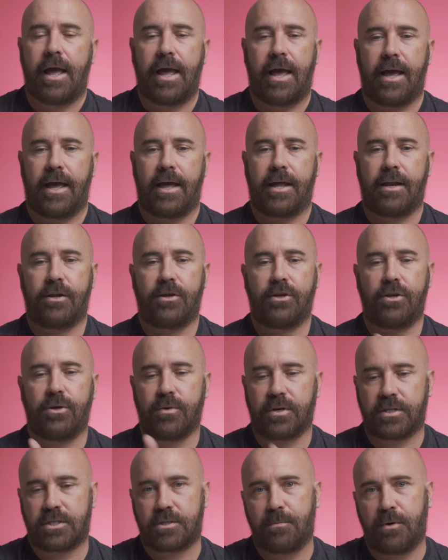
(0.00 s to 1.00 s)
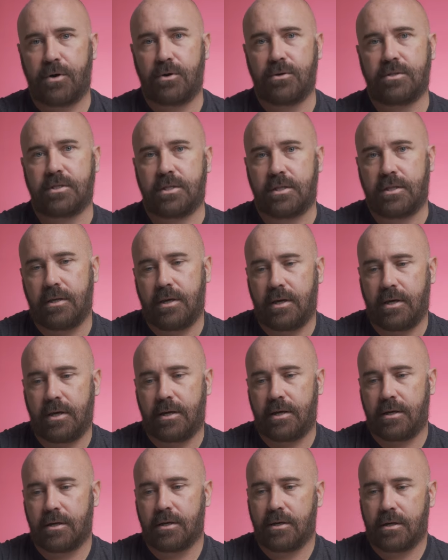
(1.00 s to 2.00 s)
and you expose
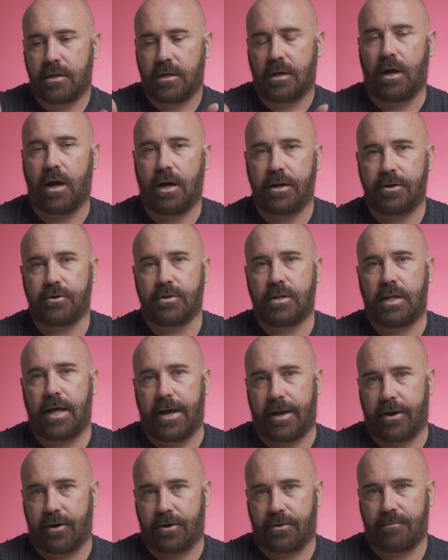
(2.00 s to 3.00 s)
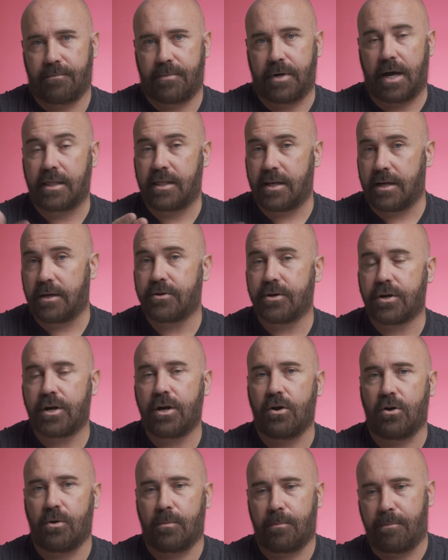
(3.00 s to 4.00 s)
the under layer, not the
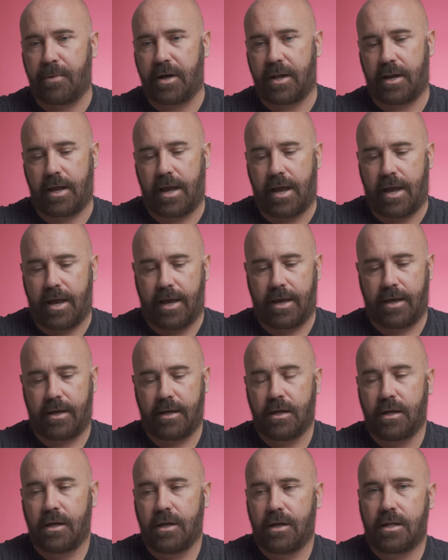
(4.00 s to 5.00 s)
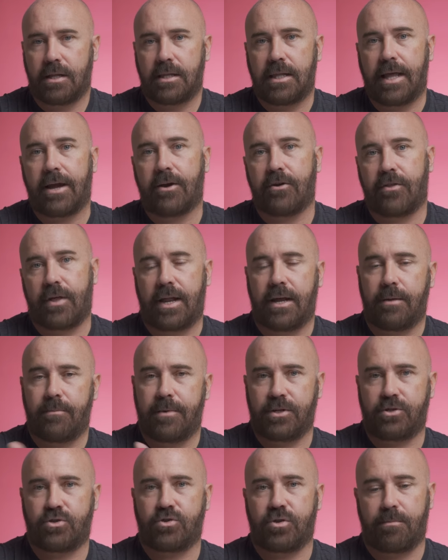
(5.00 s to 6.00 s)
undercoat, but a layer that had
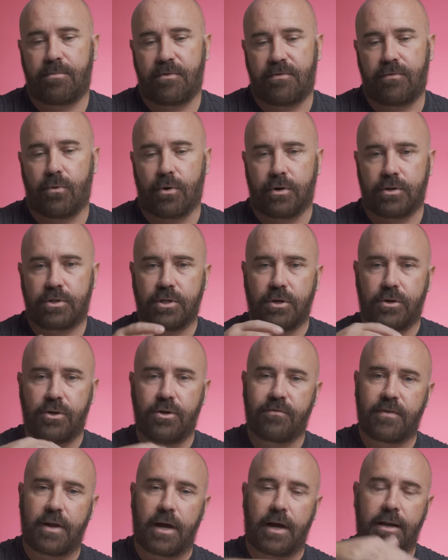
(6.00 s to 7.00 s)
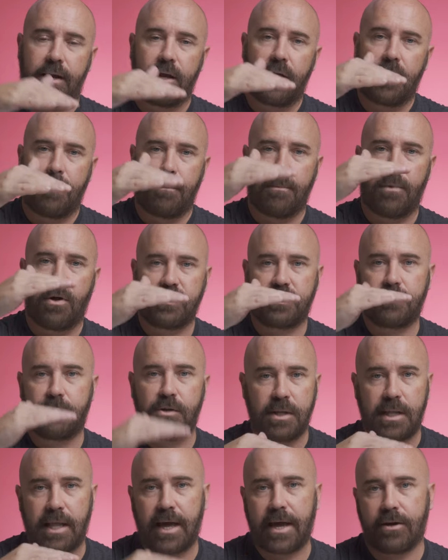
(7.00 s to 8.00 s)
been stripped before. So you've got
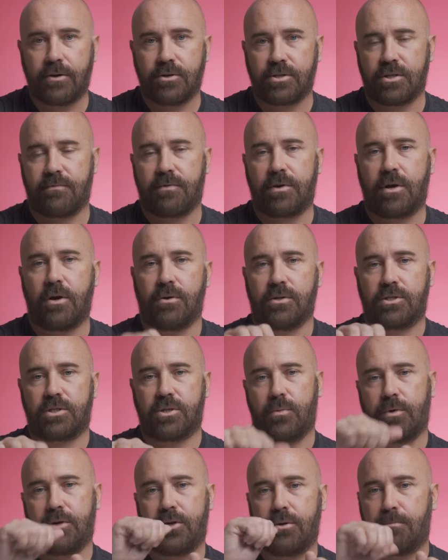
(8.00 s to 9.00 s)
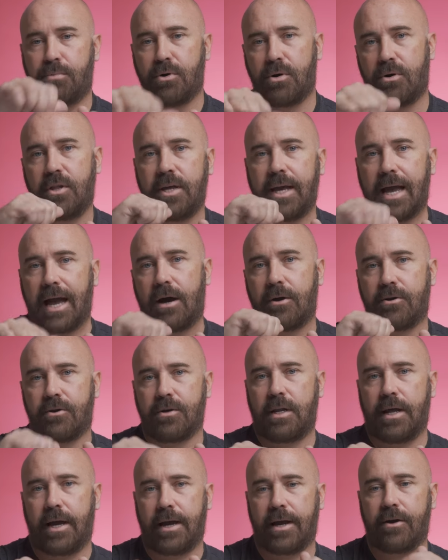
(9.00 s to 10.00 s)
multiple layers of coat. So when you pull the
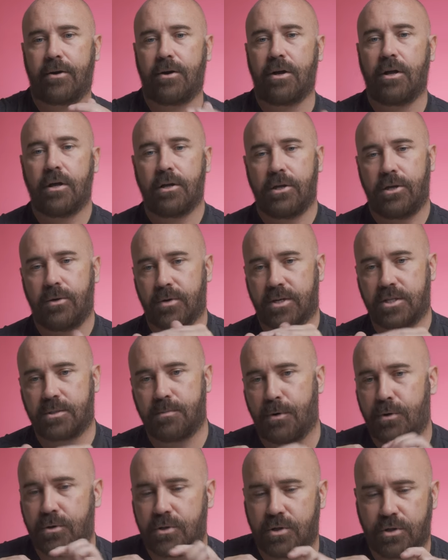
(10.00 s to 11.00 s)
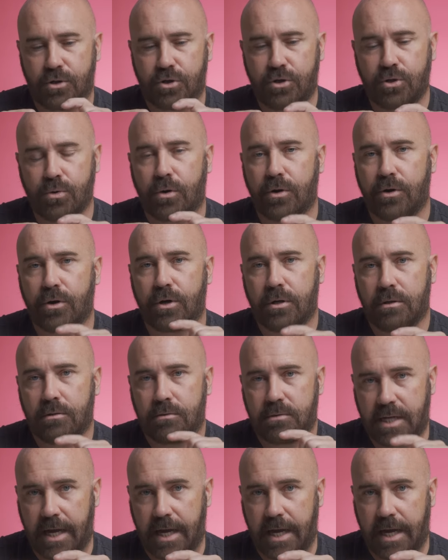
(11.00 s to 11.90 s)
outer layer, you expose the shorter,